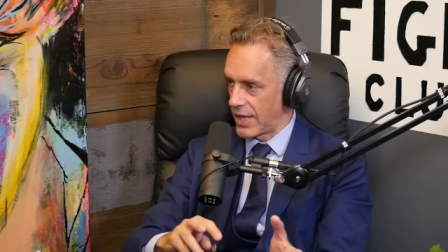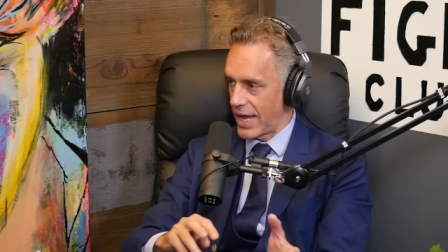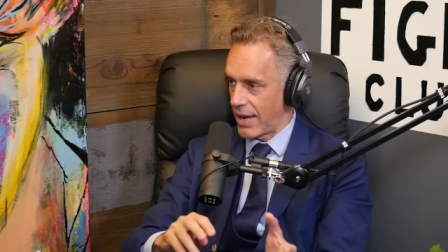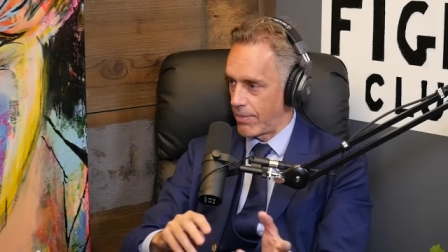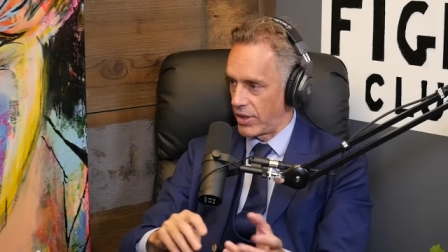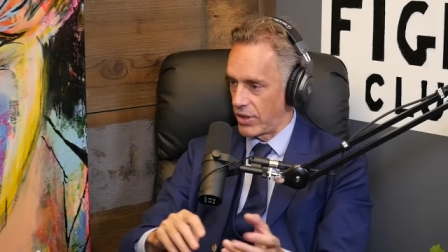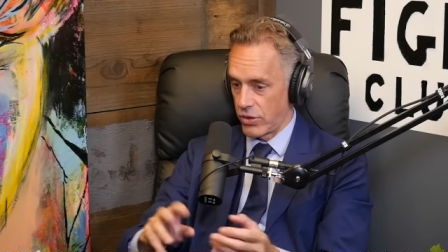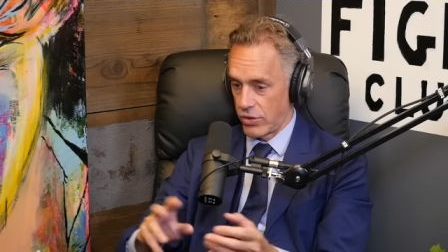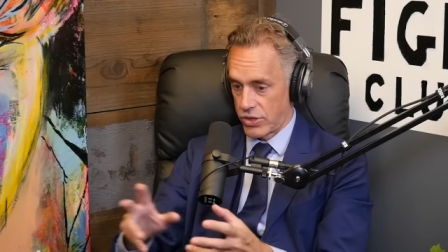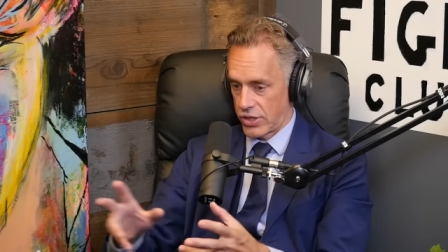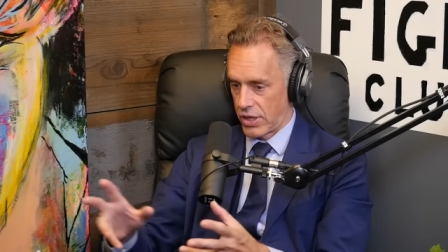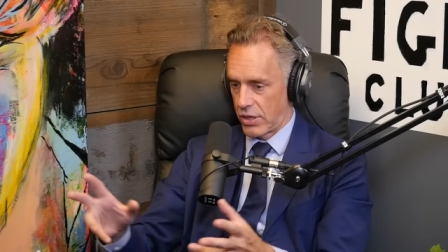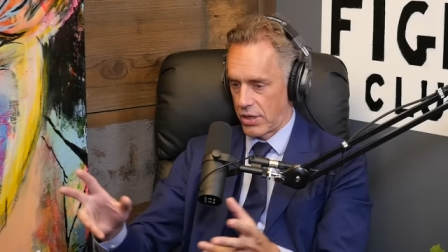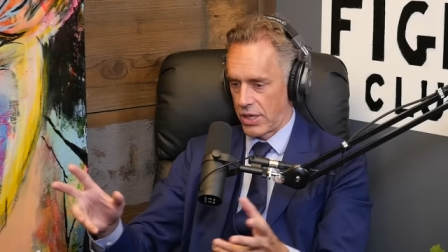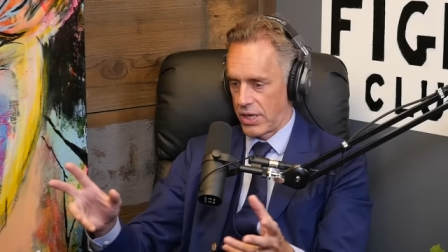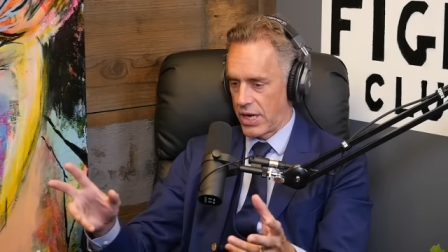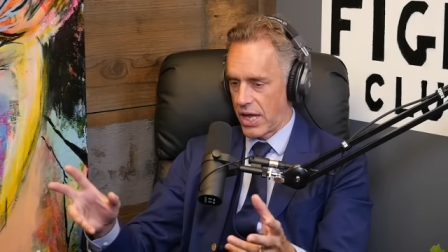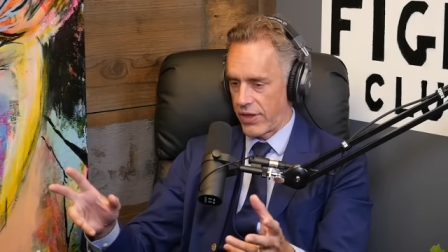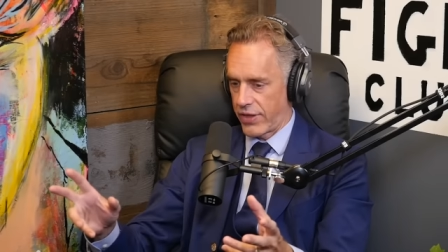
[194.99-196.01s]
to them, and there's
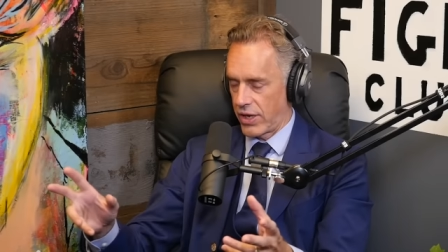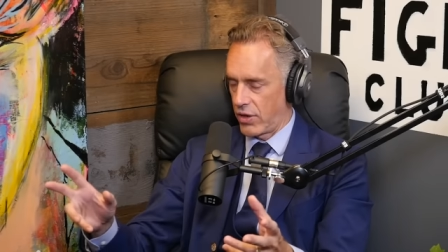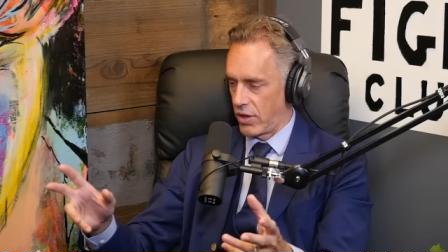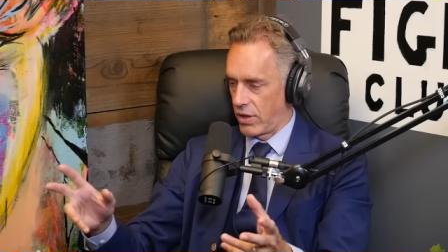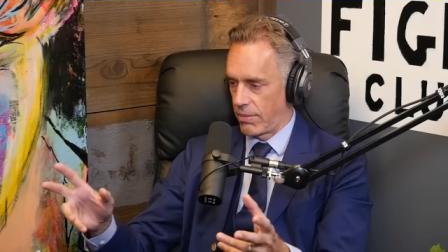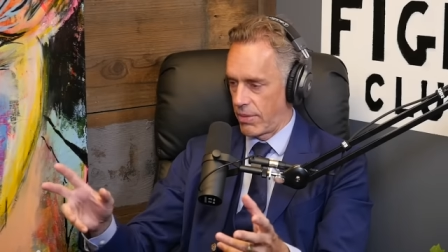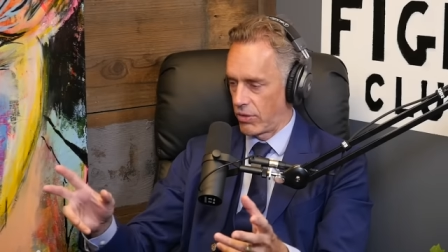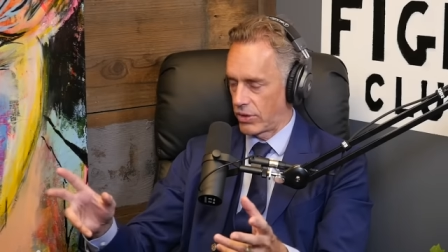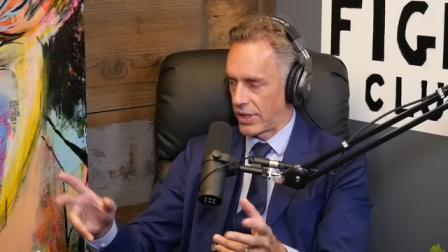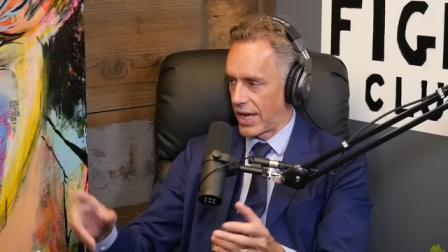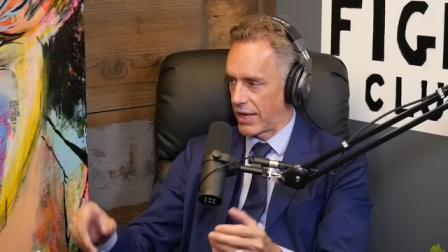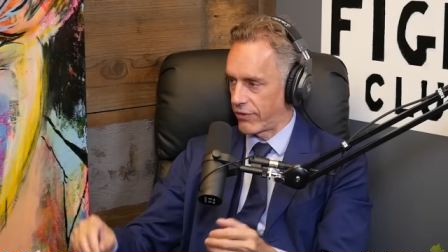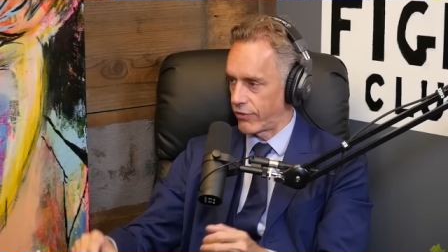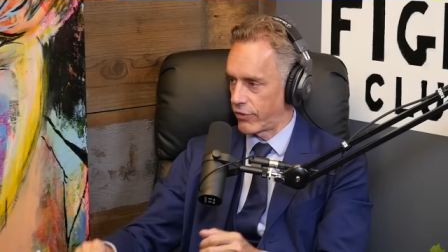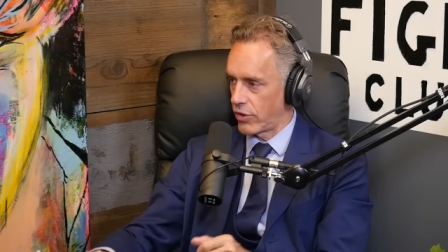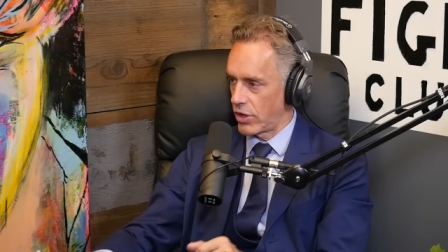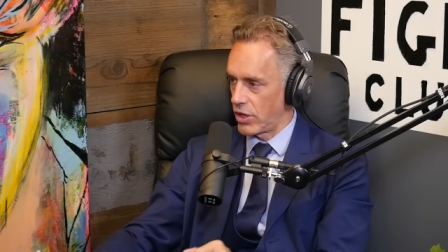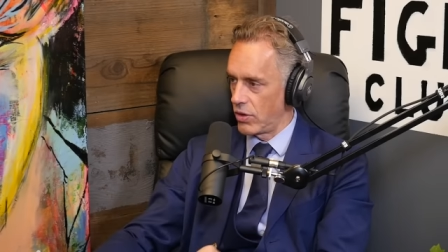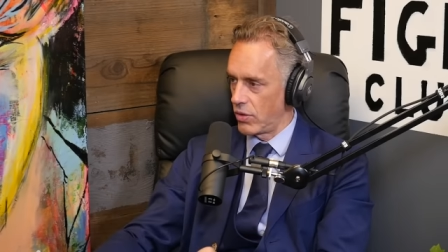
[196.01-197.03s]
certainly nothing good about
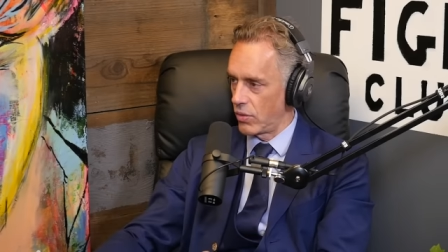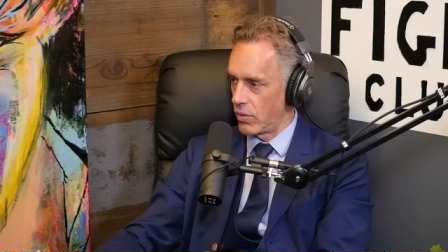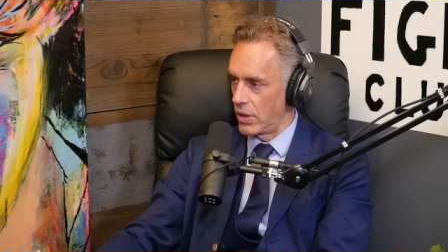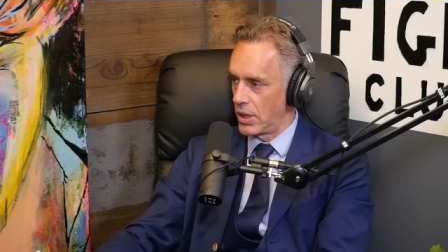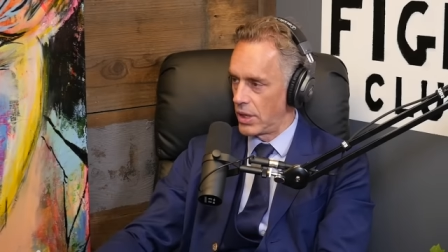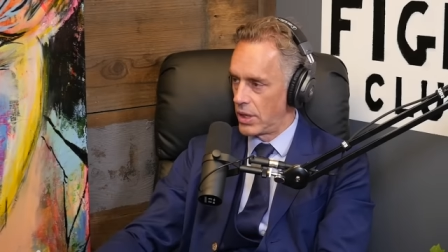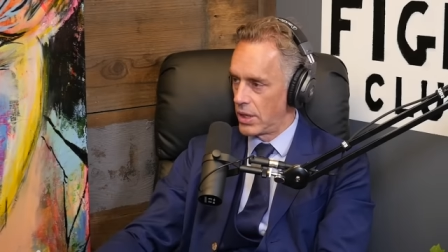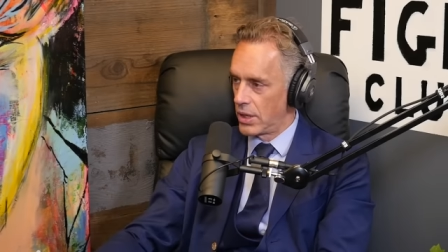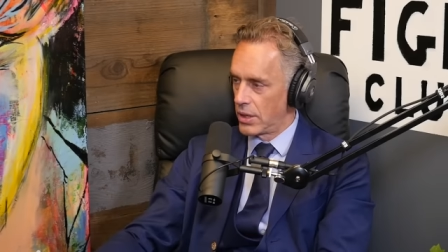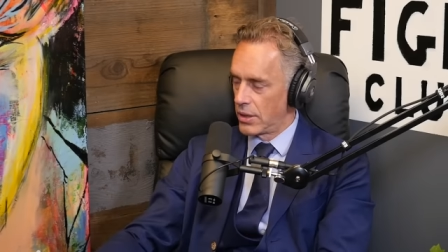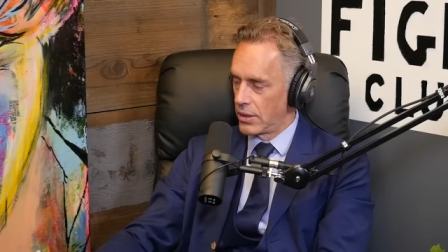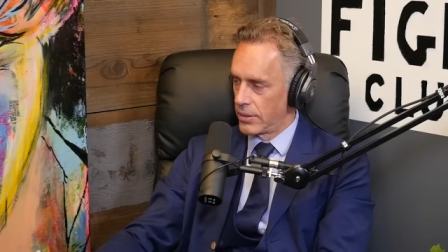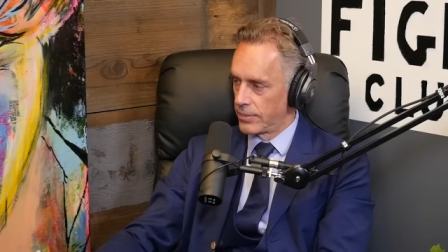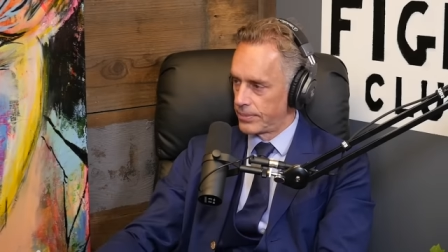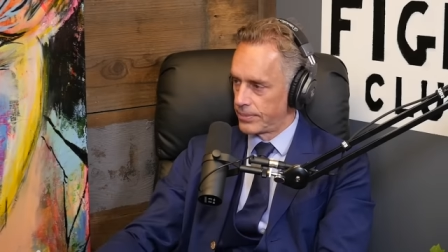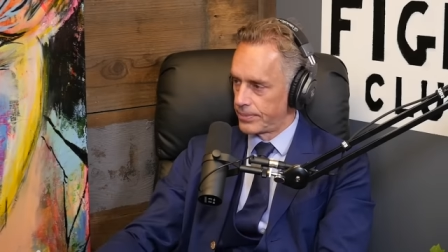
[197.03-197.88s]
that for you. Yeah, they're not